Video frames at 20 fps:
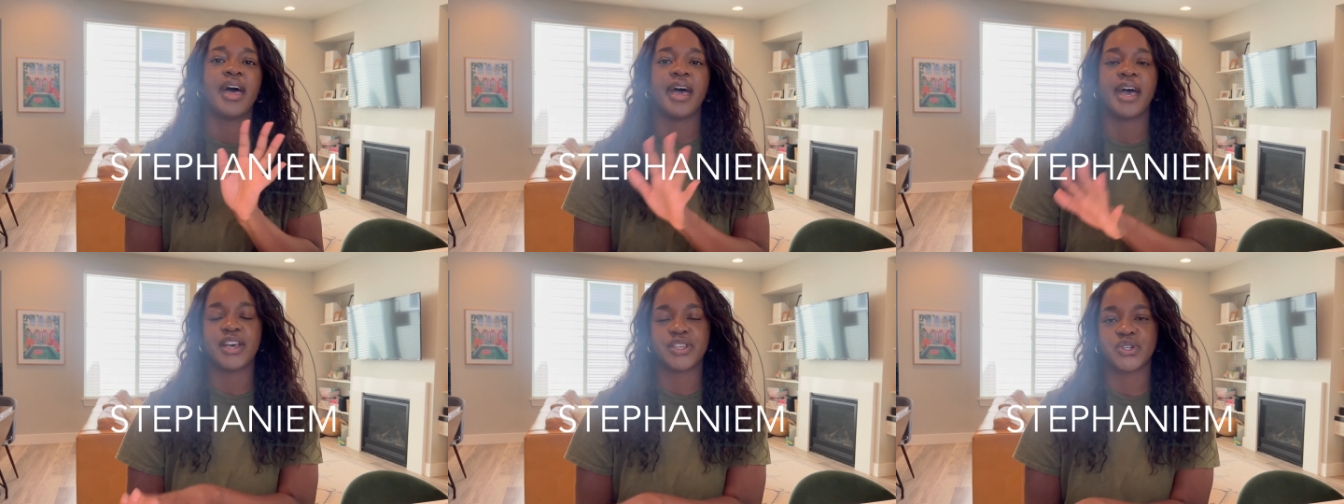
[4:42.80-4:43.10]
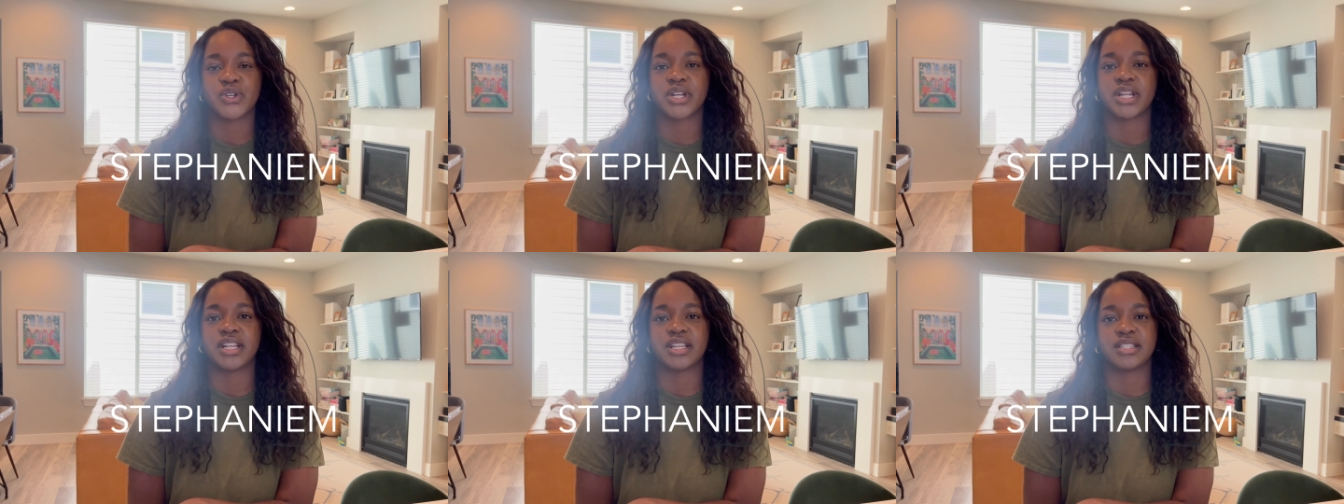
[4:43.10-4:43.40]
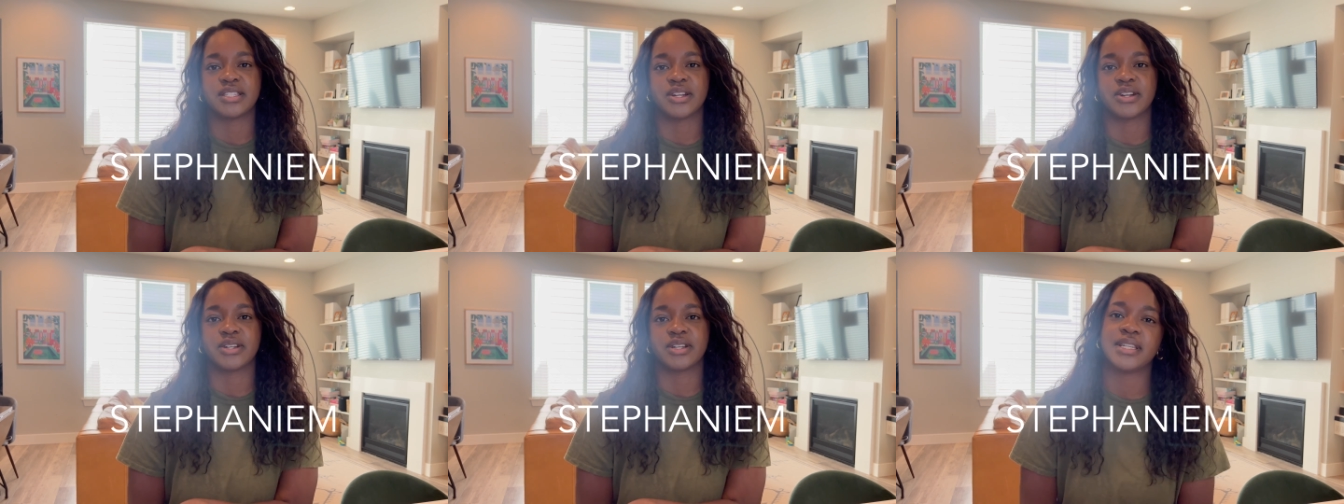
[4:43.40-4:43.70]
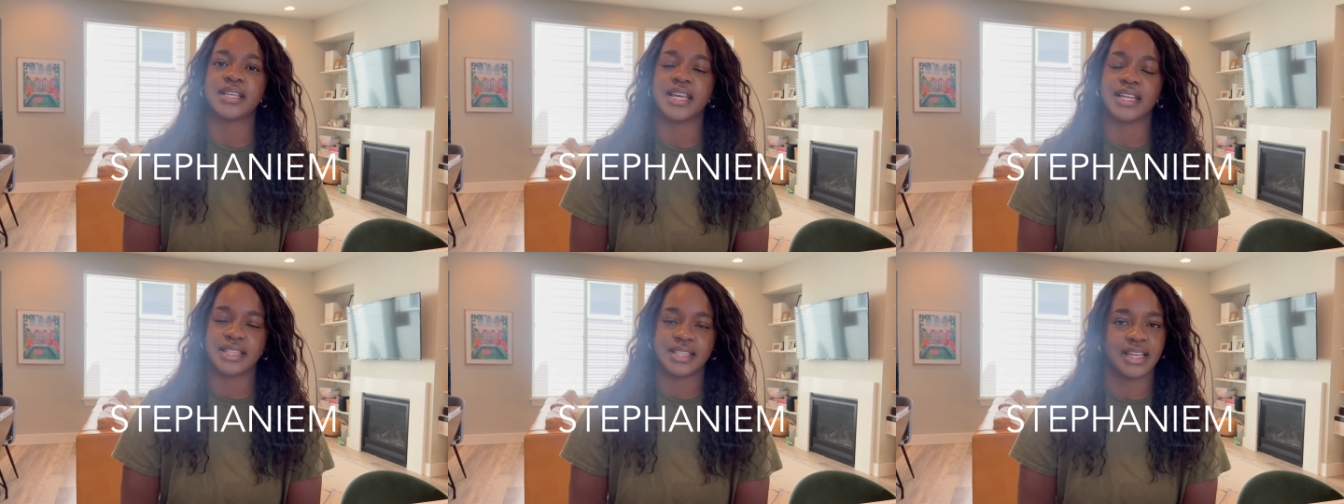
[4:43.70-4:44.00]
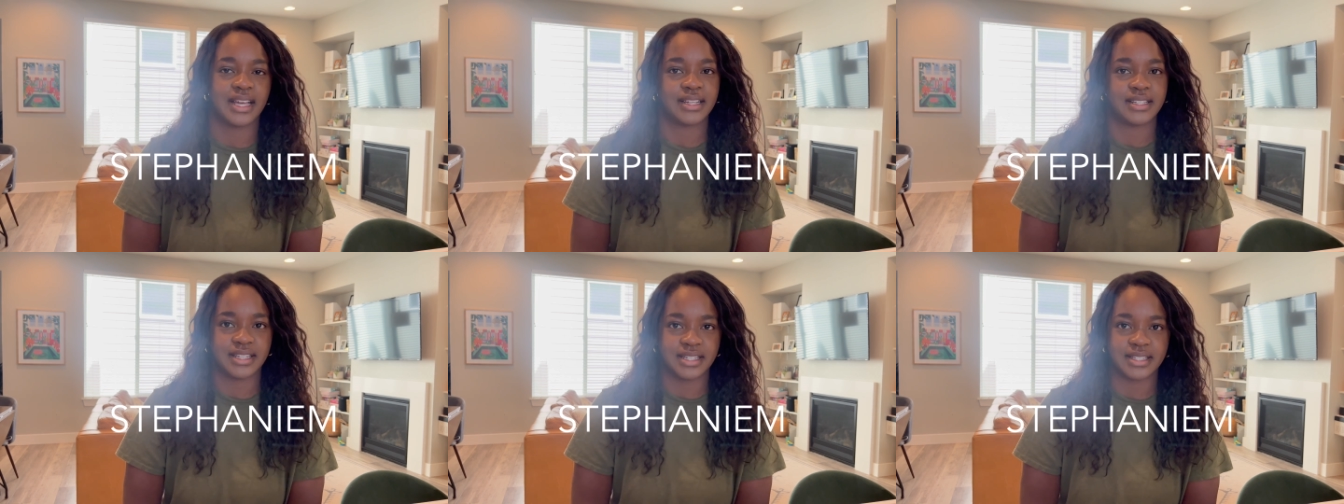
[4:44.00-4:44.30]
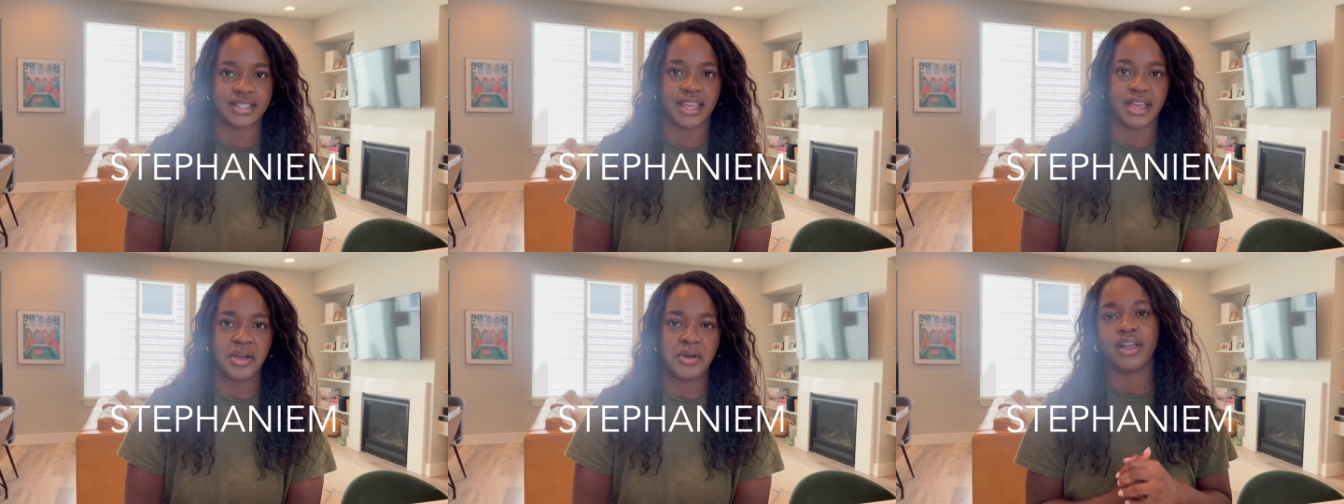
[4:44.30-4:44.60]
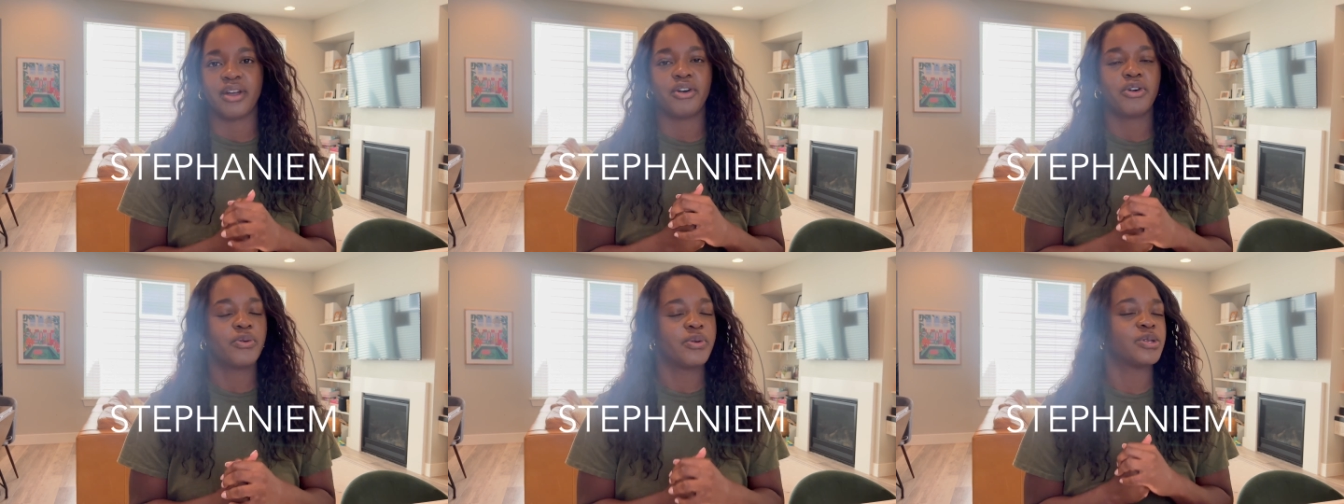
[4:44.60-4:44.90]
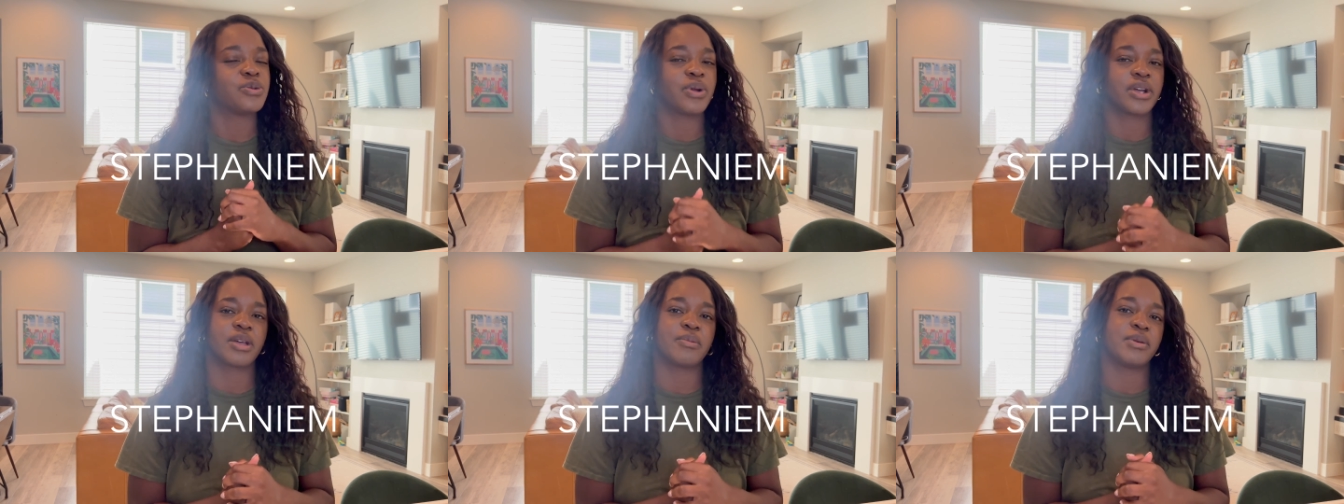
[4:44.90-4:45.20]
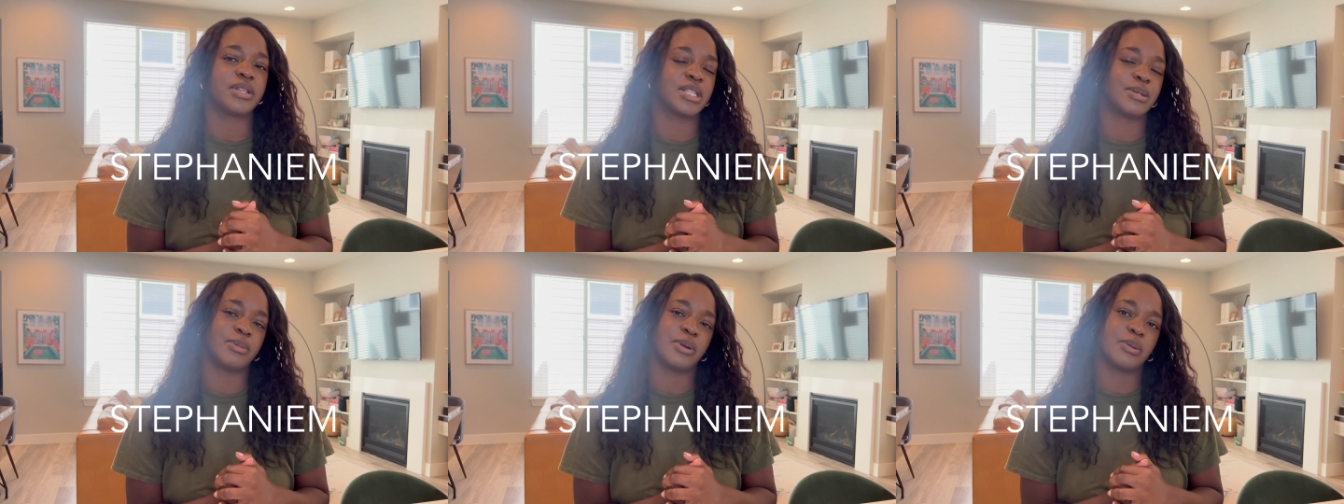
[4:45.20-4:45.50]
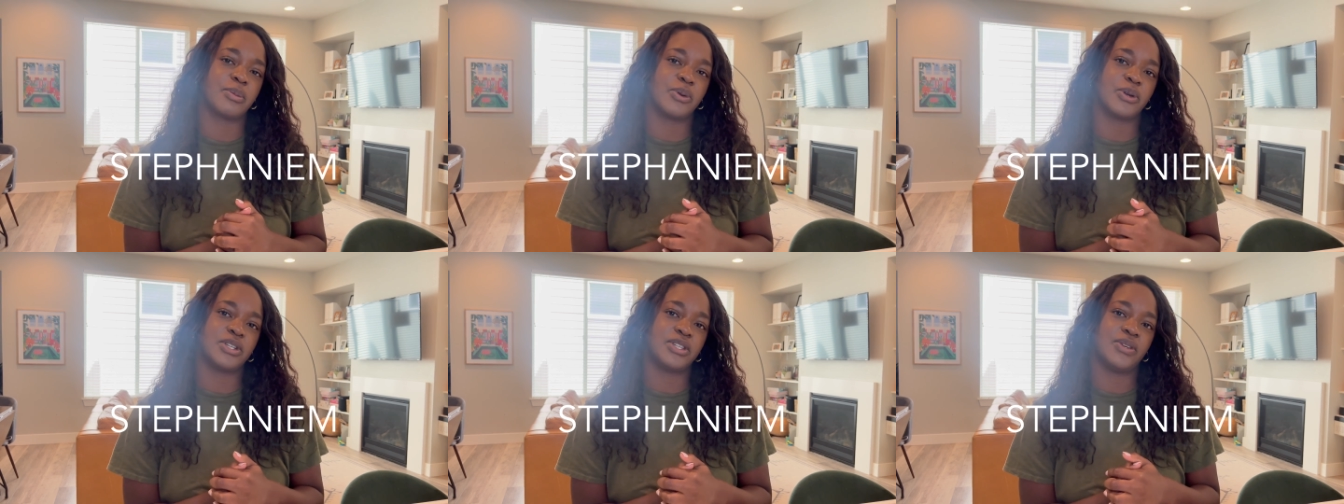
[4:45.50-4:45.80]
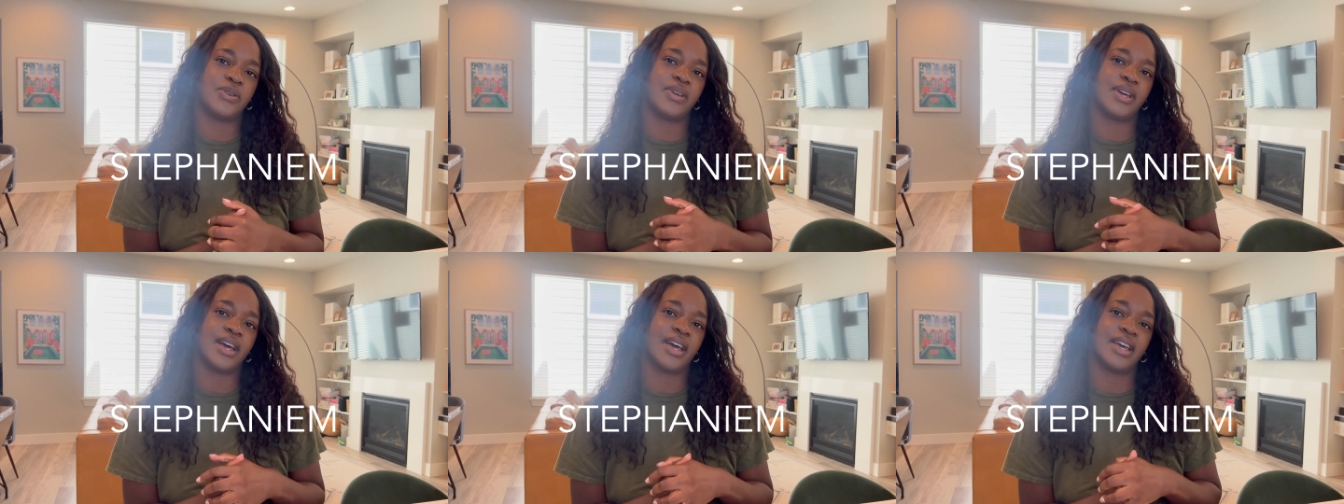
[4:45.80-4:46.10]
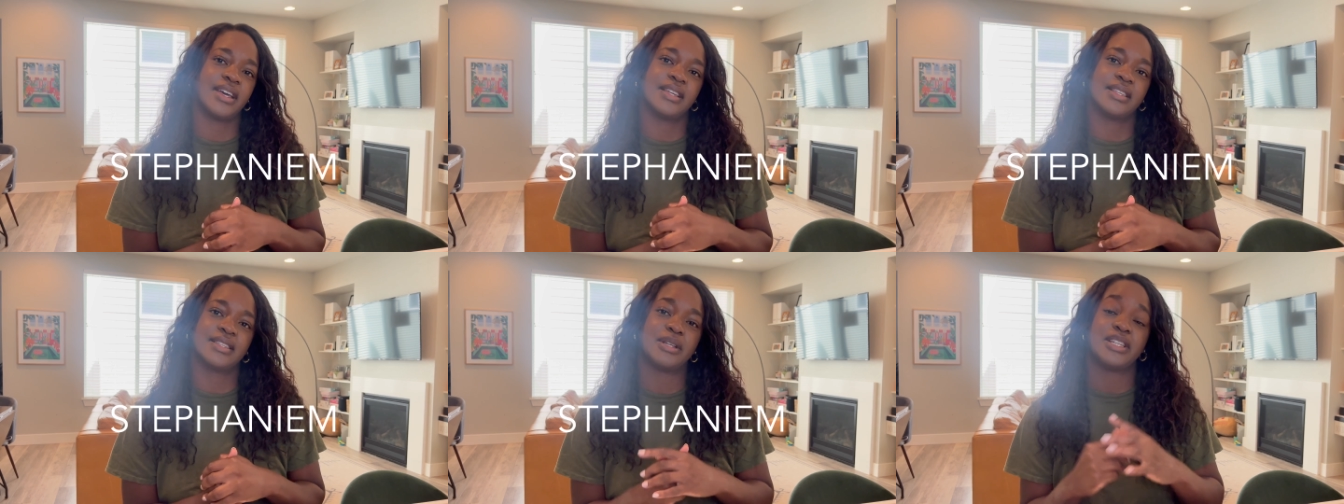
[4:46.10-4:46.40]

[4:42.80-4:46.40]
as you're getting started to get that discount. I always recommend Springboard to you guys.